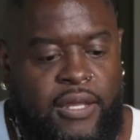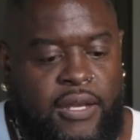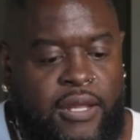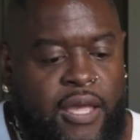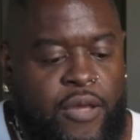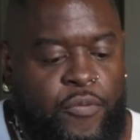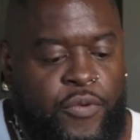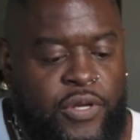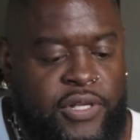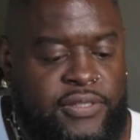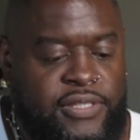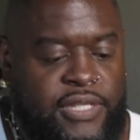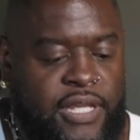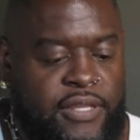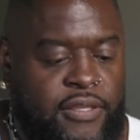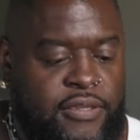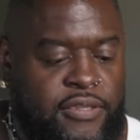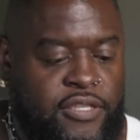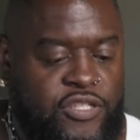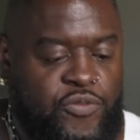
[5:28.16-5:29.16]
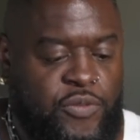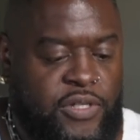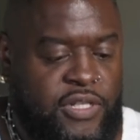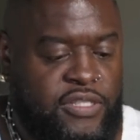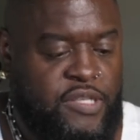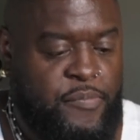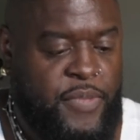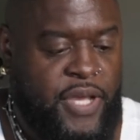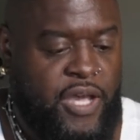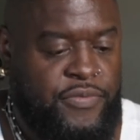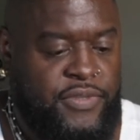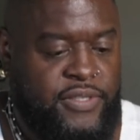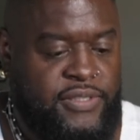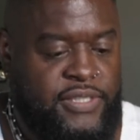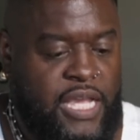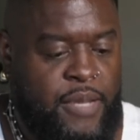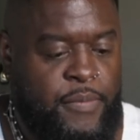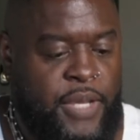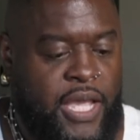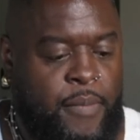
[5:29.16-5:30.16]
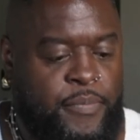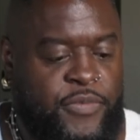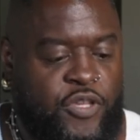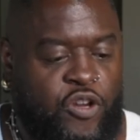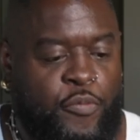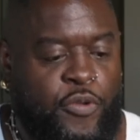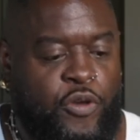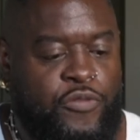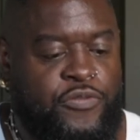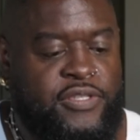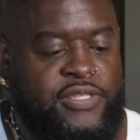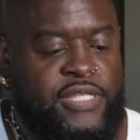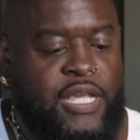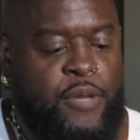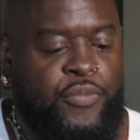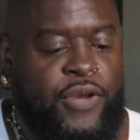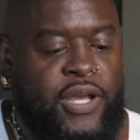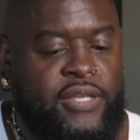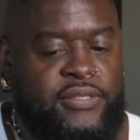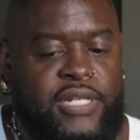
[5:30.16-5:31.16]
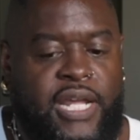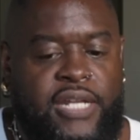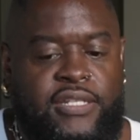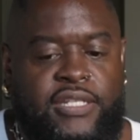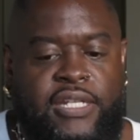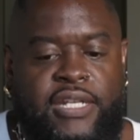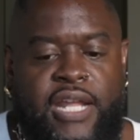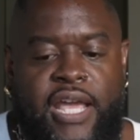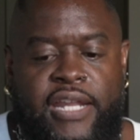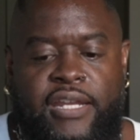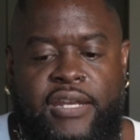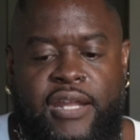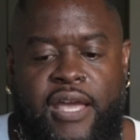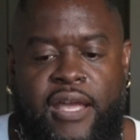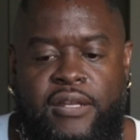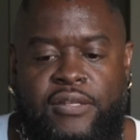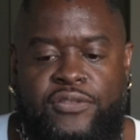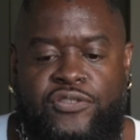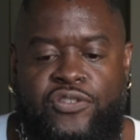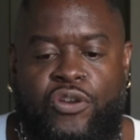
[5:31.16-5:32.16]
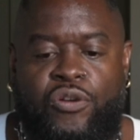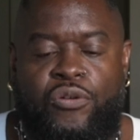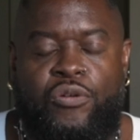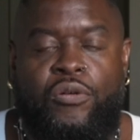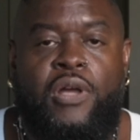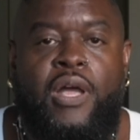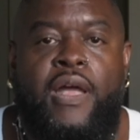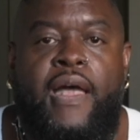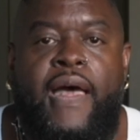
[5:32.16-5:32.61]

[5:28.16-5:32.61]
and I want to say that this one is about the same. Yeah, they're both the same price, $19.99. So